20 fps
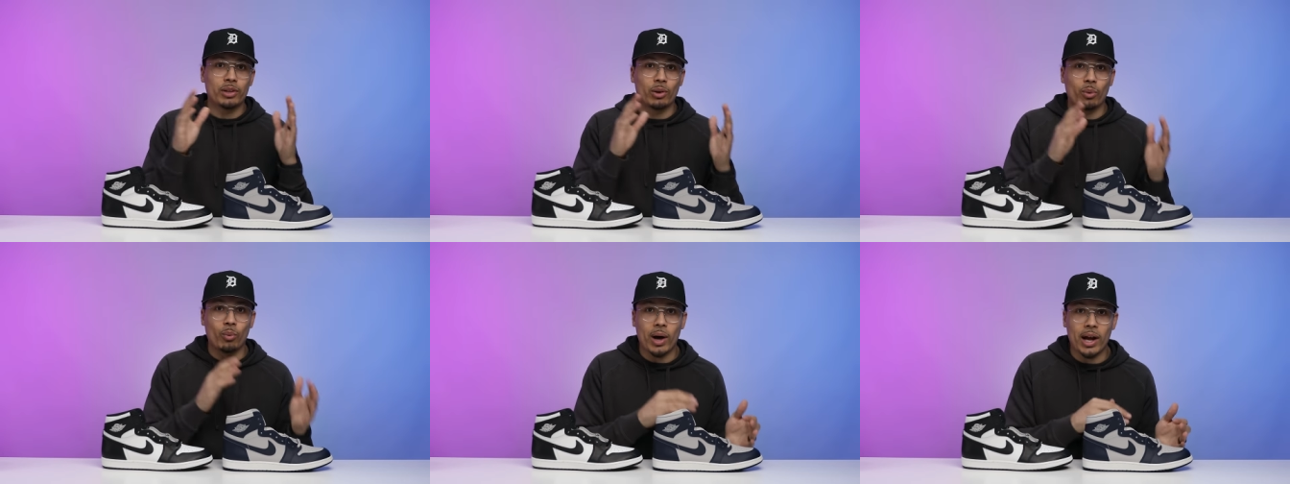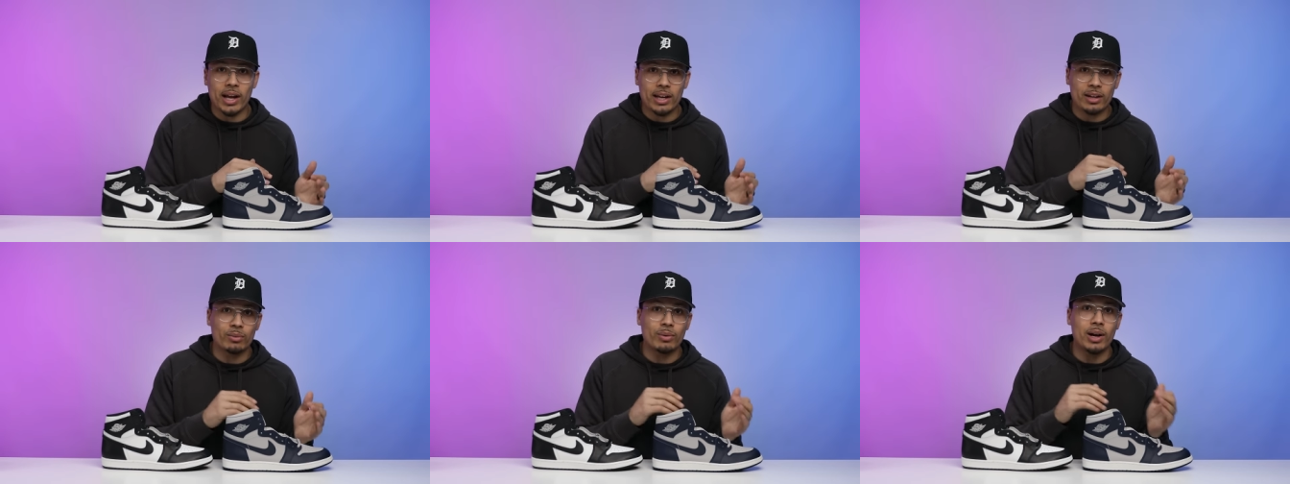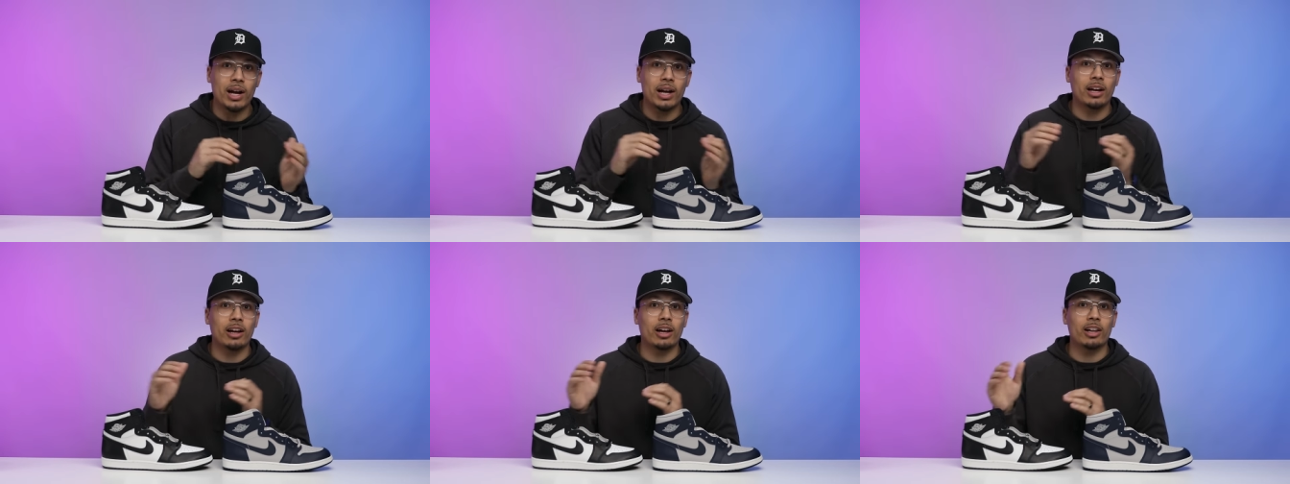the white and
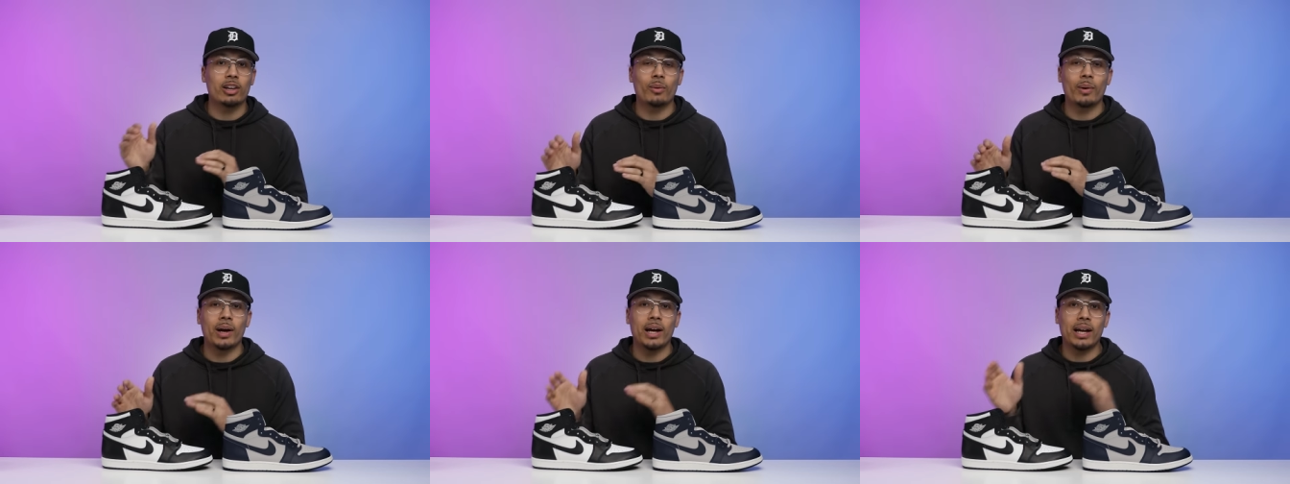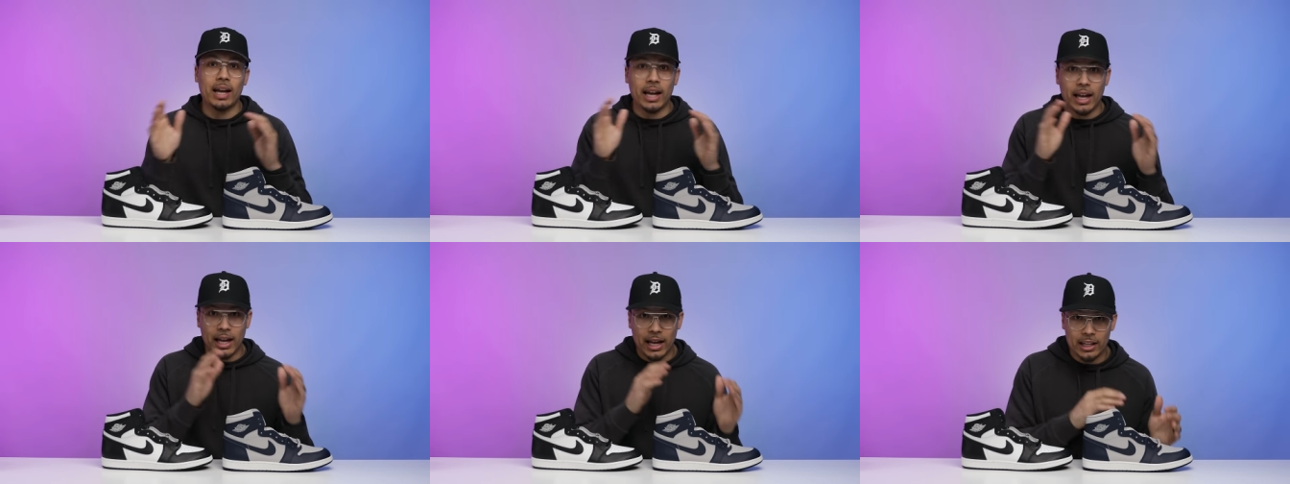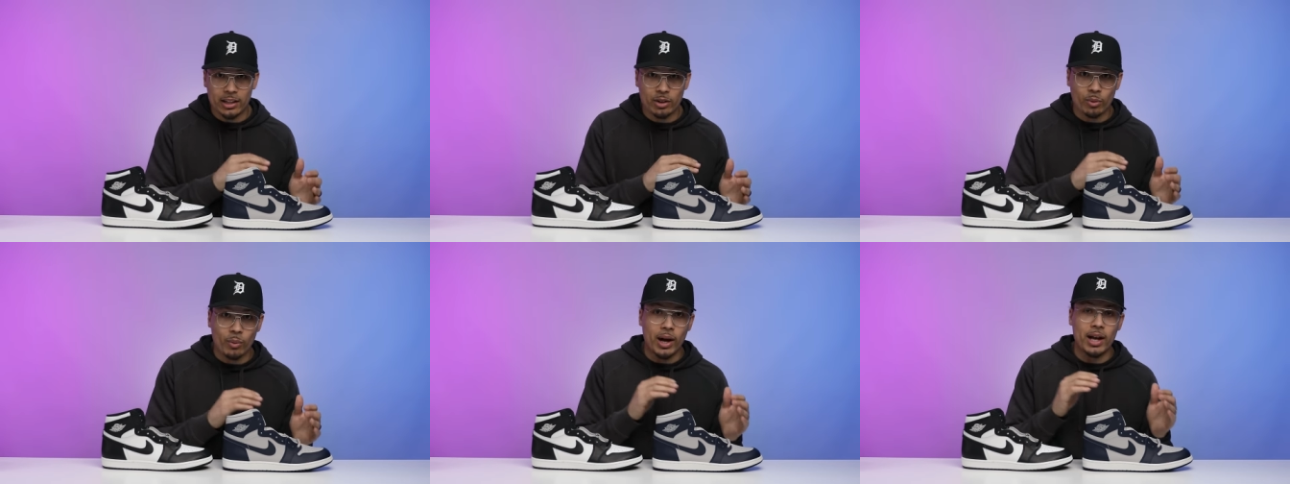red colorway
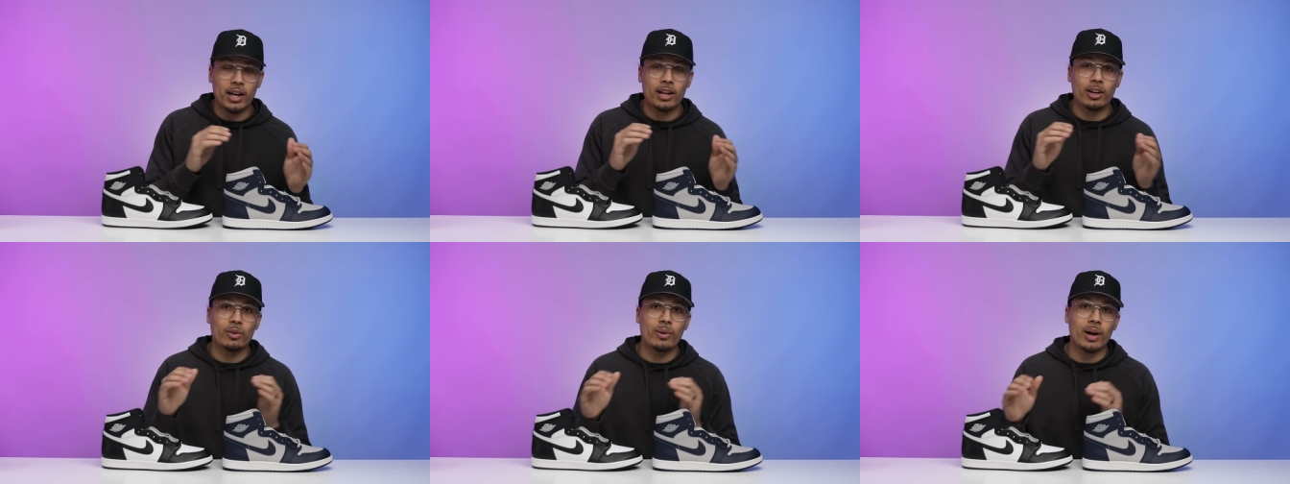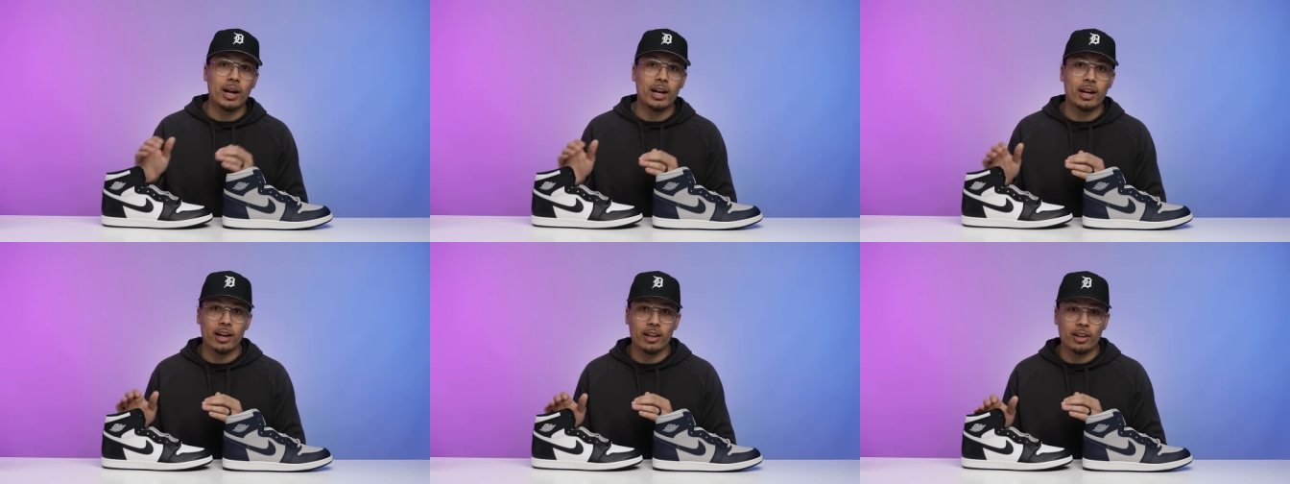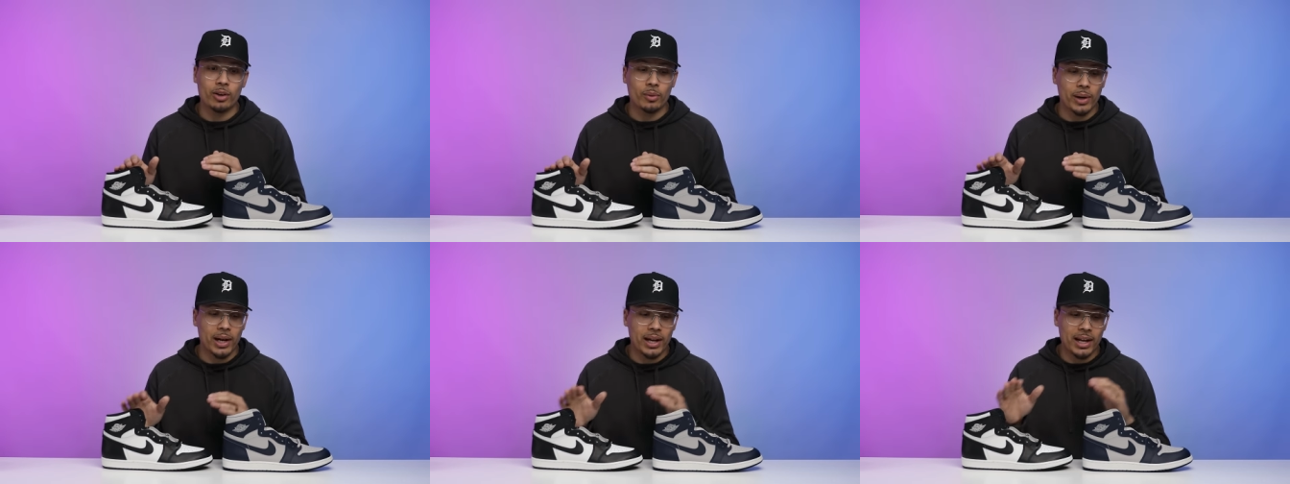and the white and gray
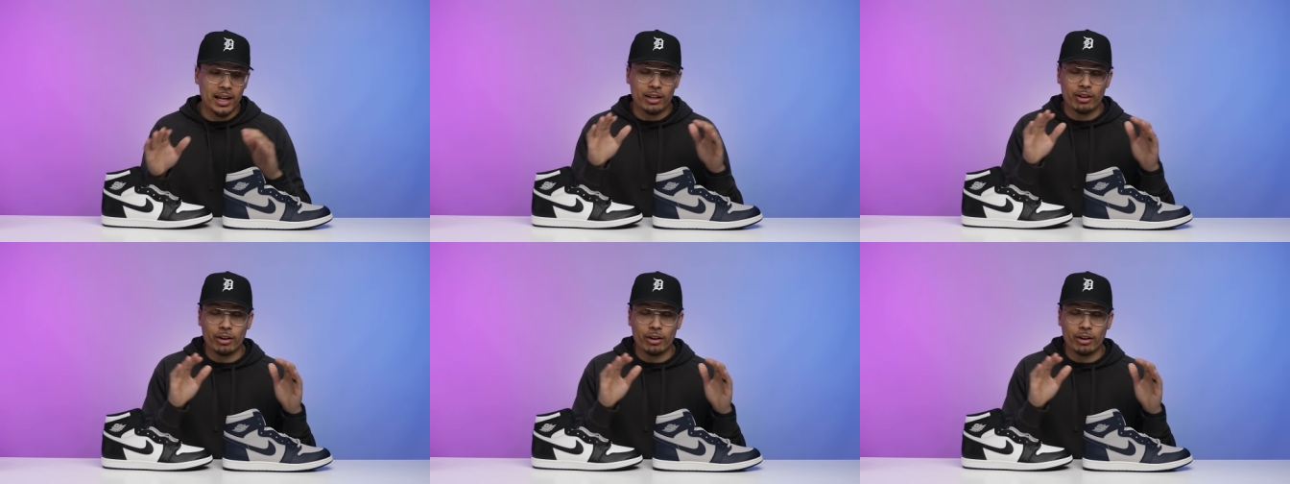colorway